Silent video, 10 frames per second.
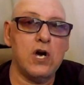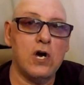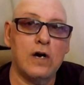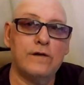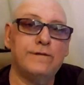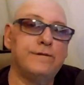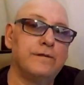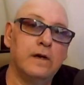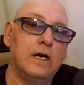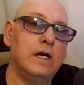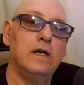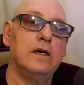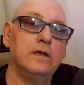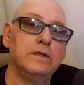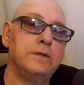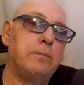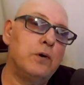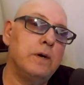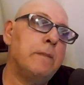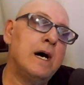off to
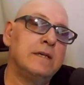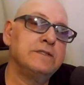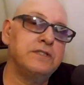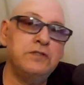put them on to